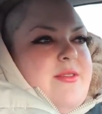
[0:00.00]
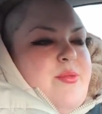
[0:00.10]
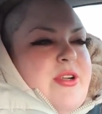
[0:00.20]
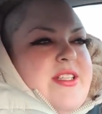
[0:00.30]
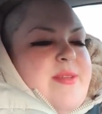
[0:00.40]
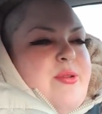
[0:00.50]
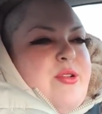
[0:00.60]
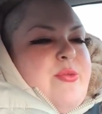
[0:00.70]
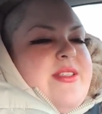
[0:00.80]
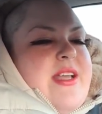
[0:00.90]

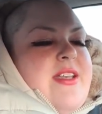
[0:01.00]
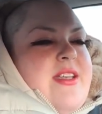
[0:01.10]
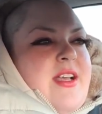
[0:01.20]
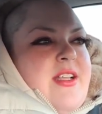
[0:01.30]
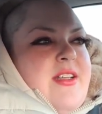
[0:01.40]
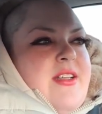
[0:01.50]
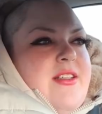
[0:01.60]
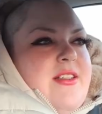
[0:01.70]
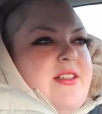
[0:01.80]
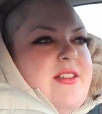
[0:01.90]
principal was a nun
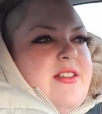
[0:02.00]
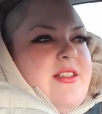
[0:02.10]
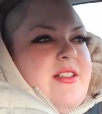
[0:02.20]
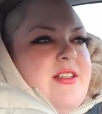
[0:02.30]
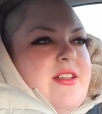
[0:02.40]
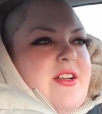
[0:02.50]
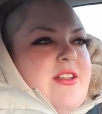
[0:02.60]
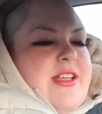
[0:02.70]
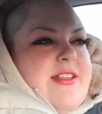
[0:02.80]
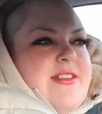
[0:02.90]
called
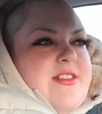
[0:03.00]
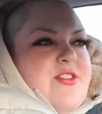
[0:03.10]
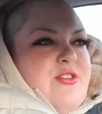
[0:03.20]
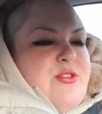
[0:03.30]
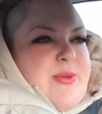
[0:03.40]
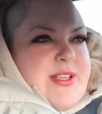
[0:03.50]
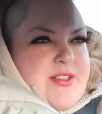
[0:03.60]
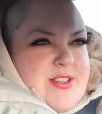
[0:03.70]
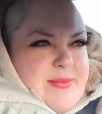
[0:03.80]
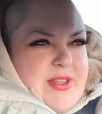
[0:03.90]
mm-hmm. like Sister Louise
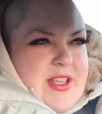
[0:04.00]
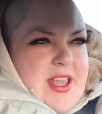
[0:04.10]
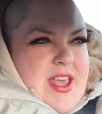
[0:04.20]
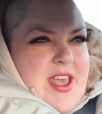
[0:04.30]
or something.